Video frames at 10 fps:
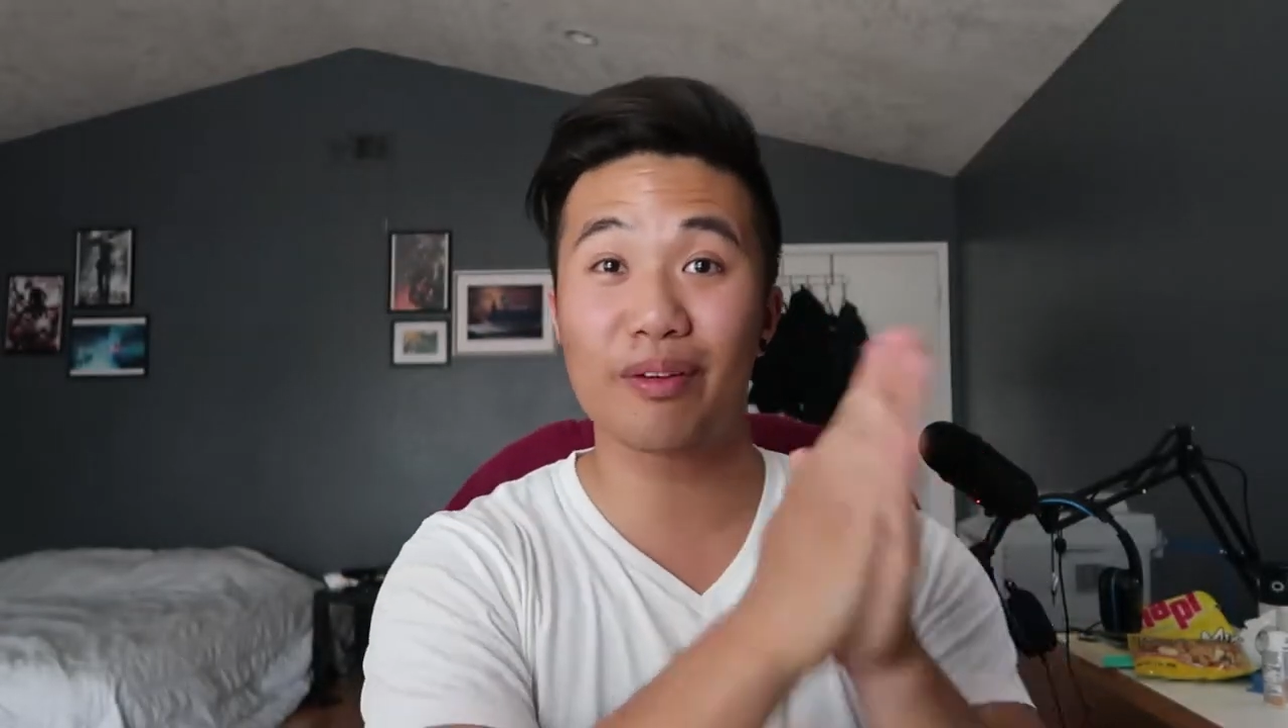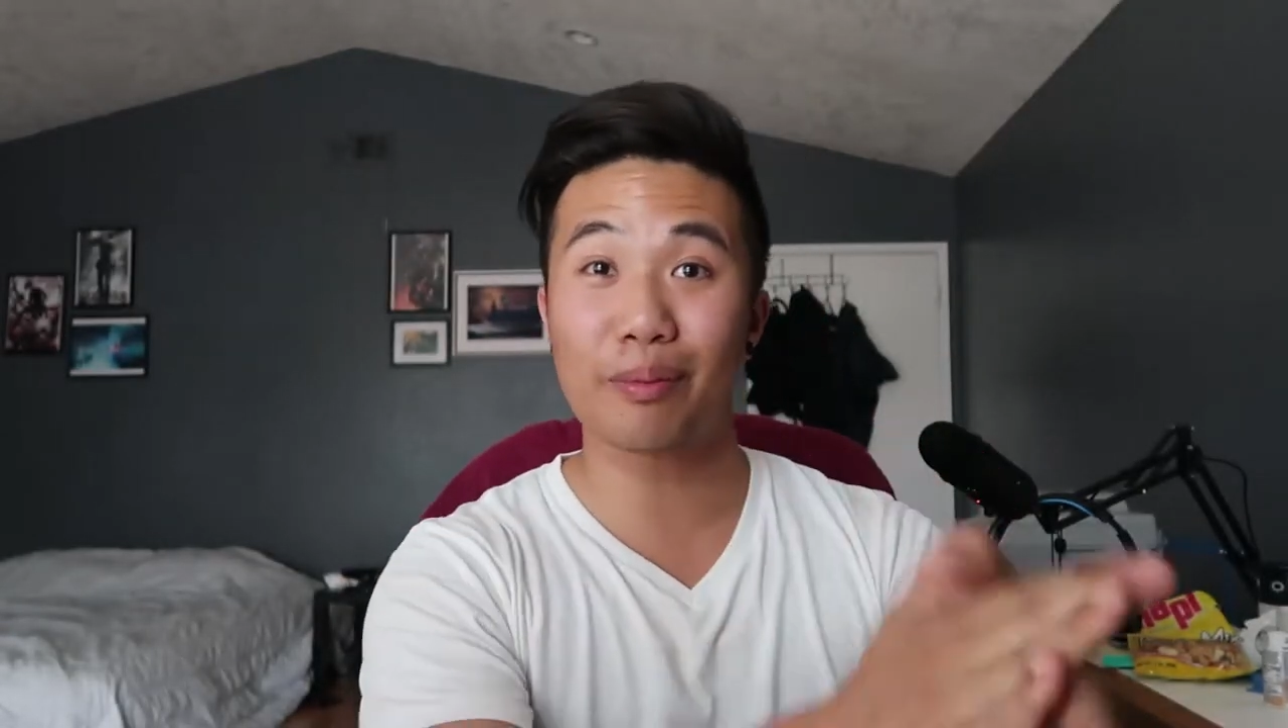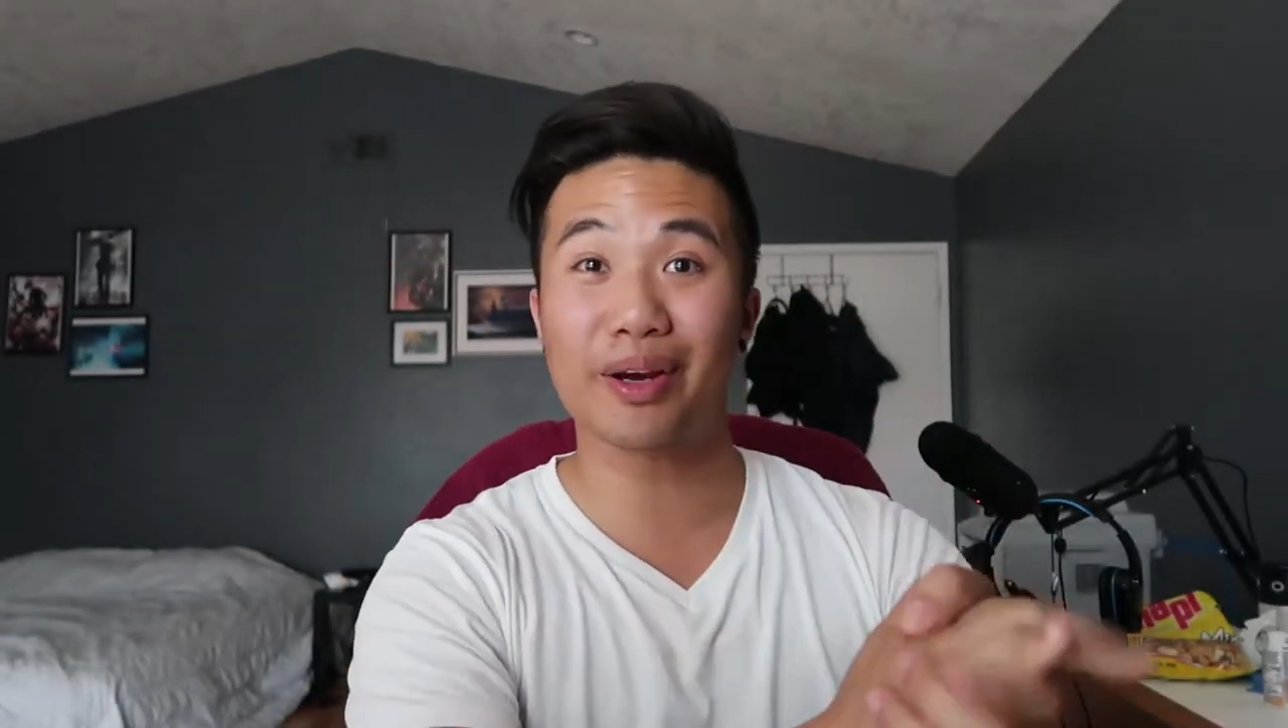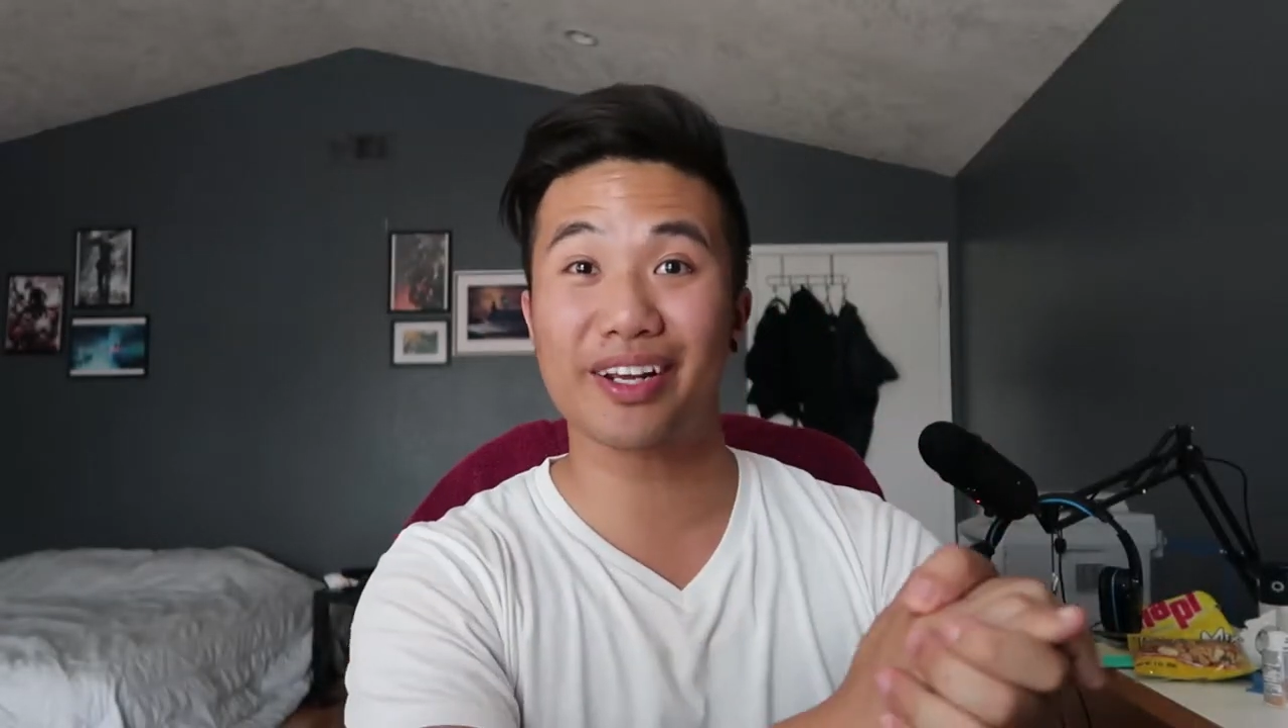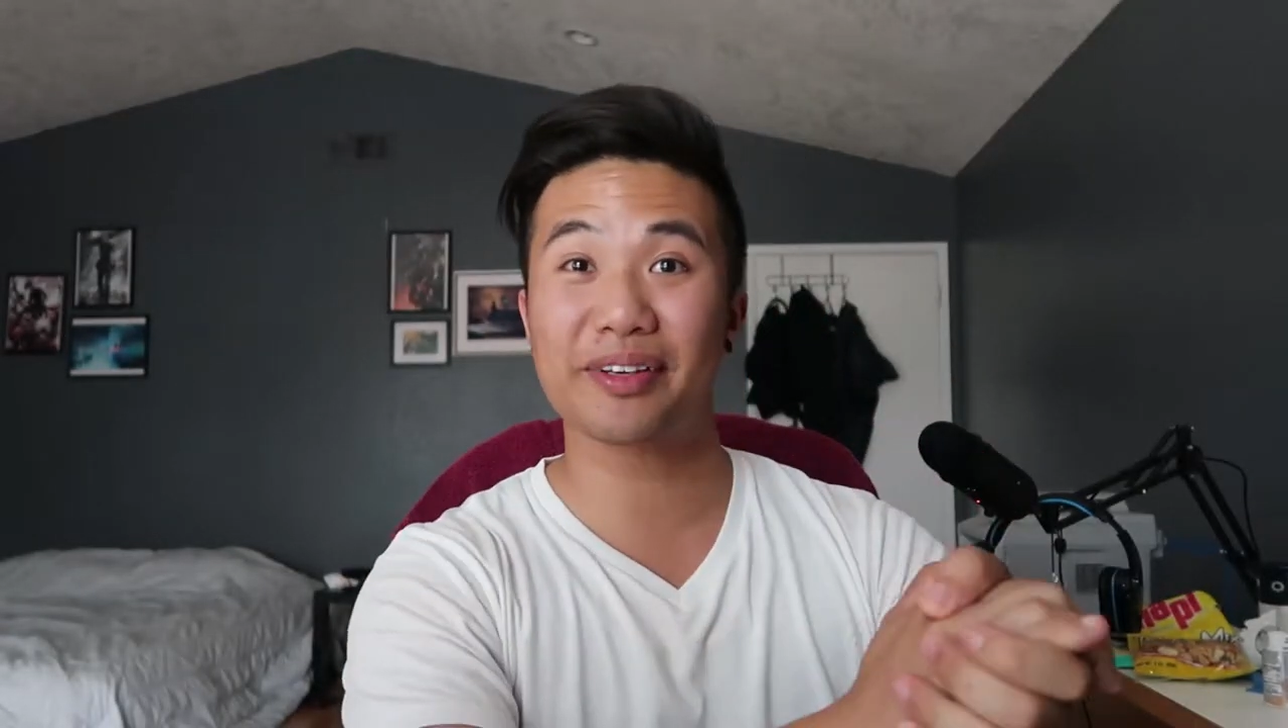
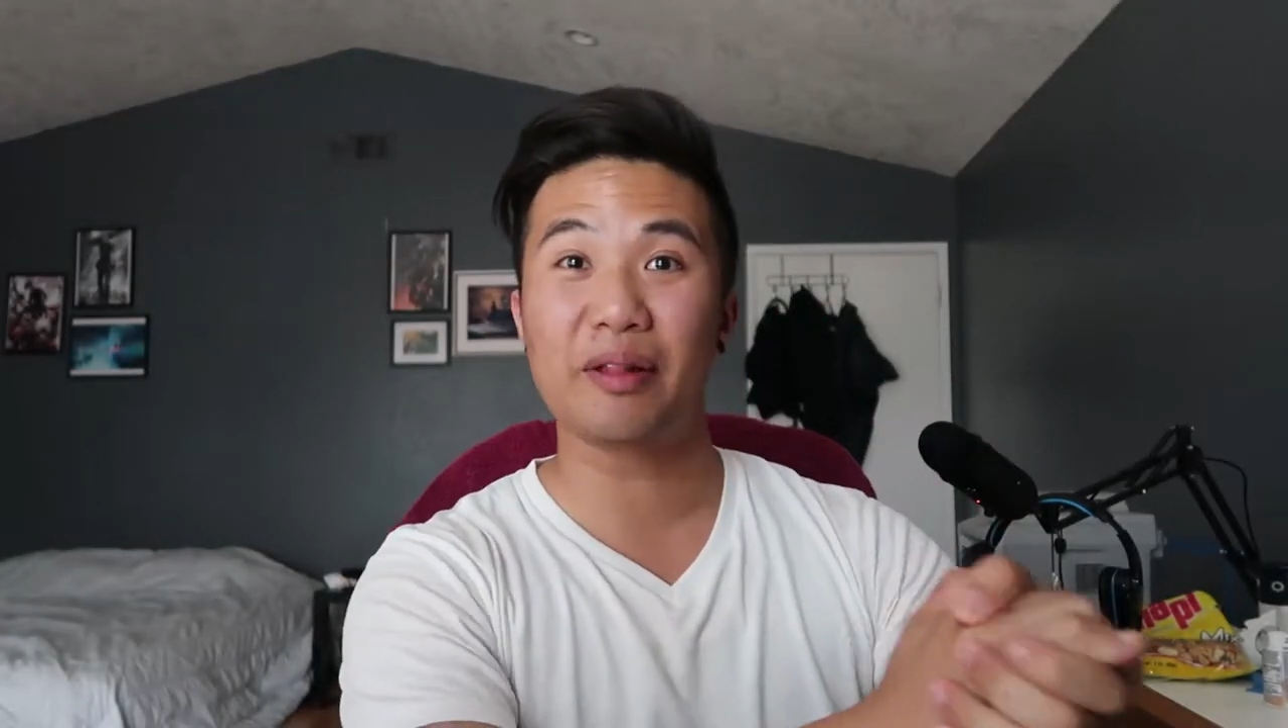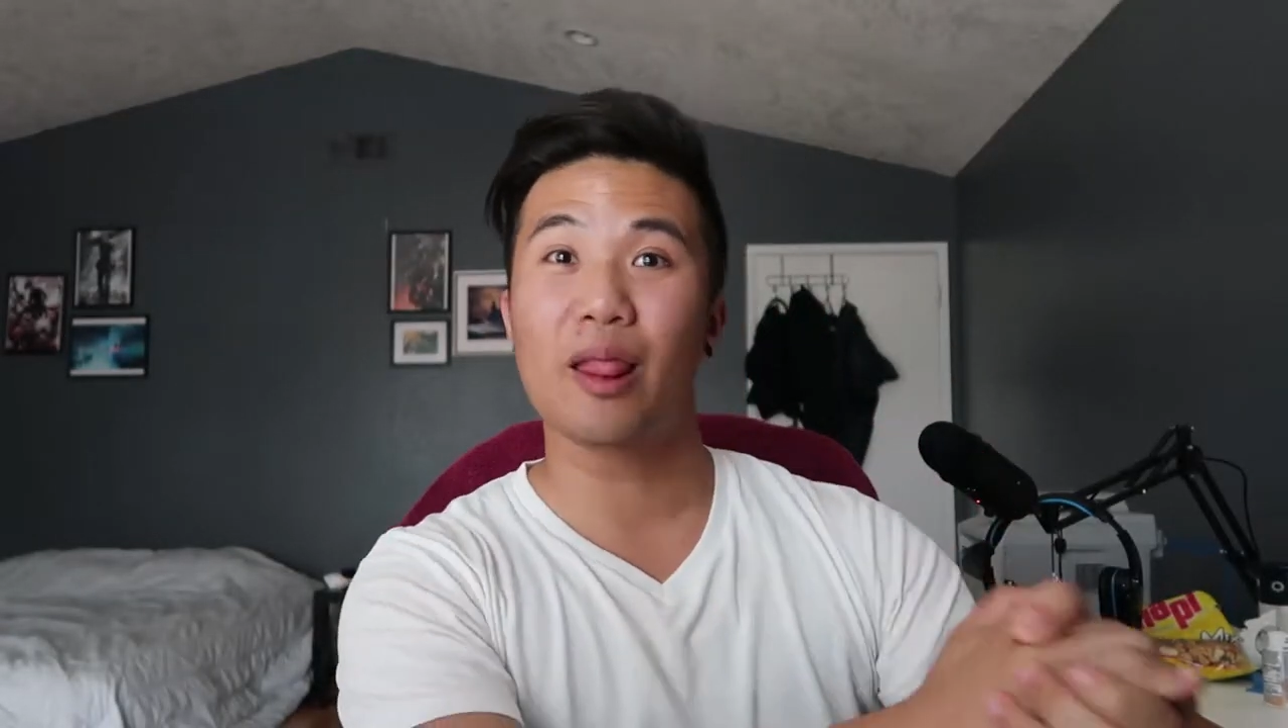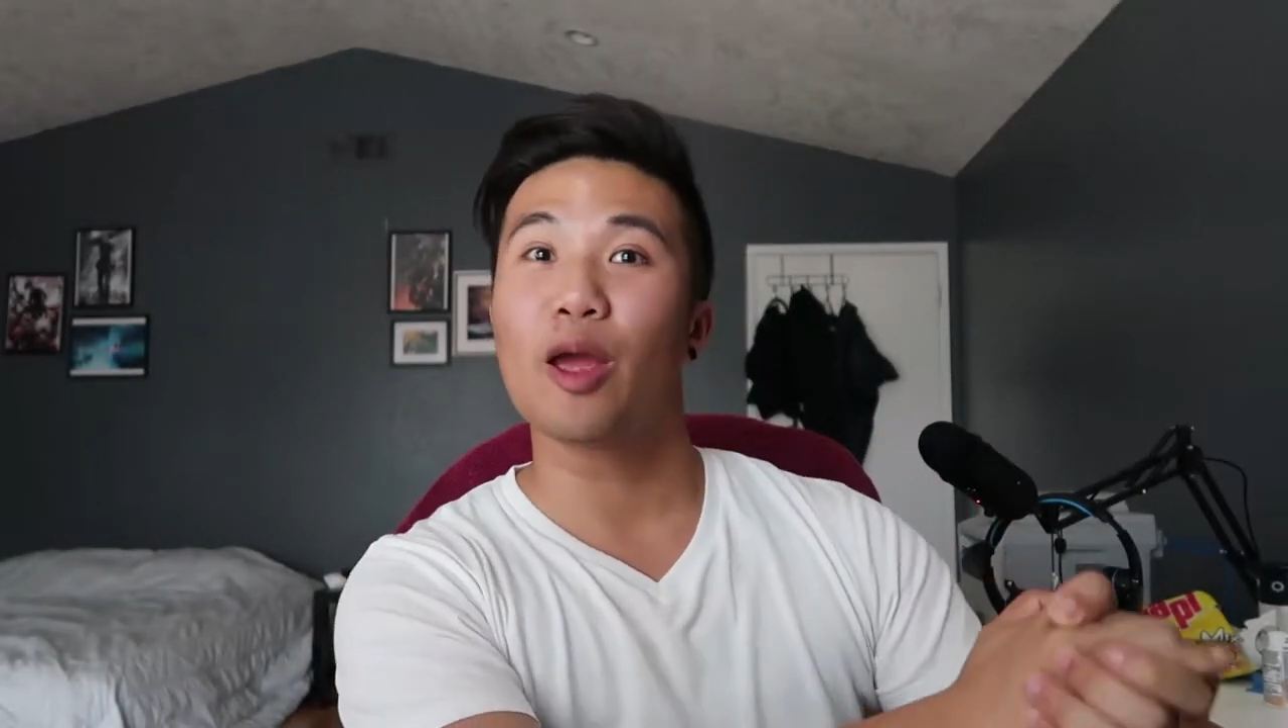everybody.